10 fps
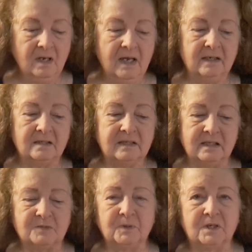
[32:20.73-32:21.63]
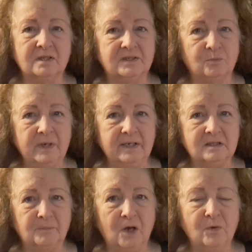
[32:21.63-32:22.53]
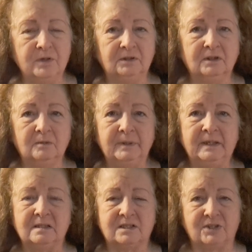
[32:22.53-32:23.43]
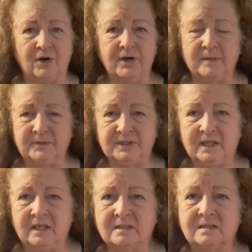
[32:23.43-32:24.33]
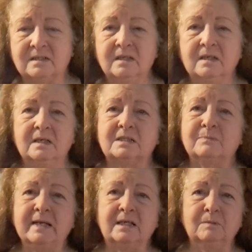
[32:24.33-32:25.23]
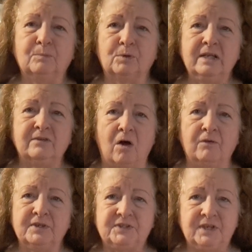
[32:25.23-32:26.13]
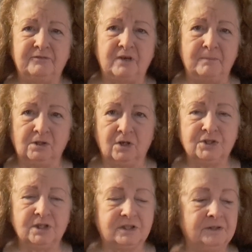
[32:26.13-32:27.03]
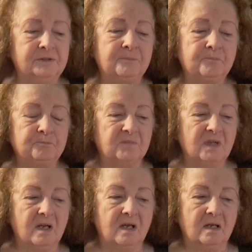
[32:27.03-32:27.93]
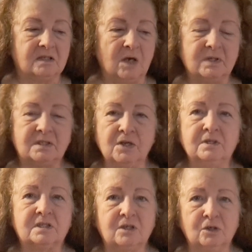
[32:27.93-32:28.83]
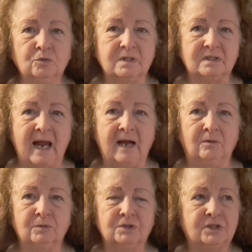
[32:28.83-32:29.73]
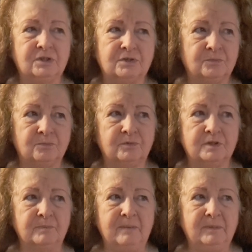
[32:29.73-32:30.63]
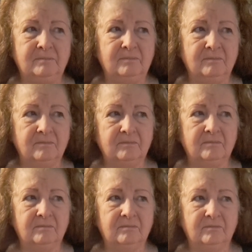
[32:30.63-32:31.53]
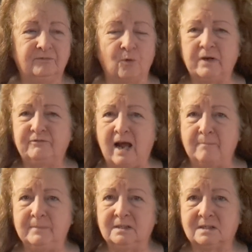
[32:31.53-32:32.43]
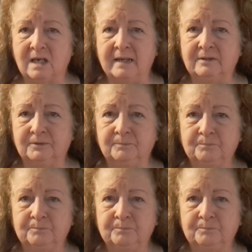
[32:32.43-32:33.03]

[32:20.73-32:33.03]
And I said, it's because the wind's blowing a little bit. It's stirring up the dust. It's making me breathe all this stuff I'm allergic to. So as soon as school was out, which was maybe 45 minutes later,